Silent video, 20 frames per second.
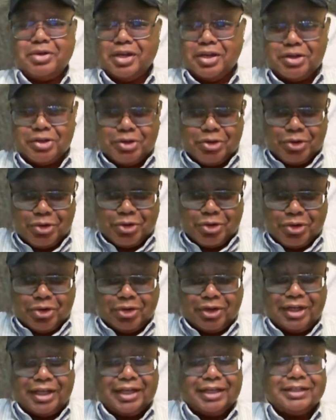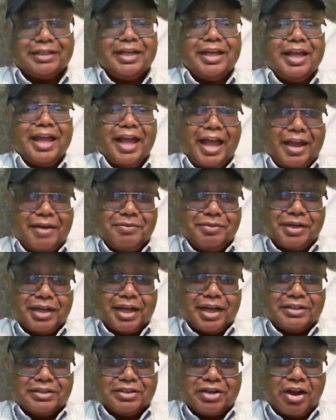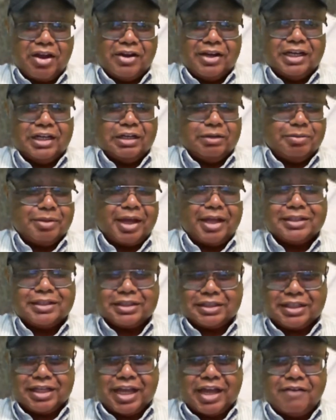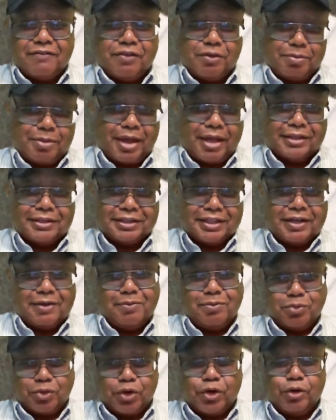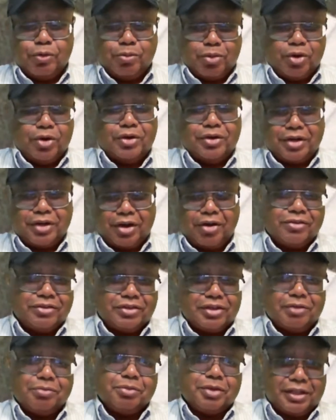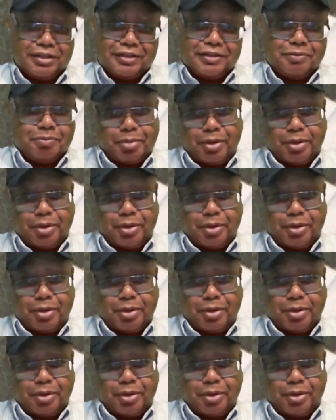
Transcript: You can Google it. I'm not talking about stuff about some rumor and there's some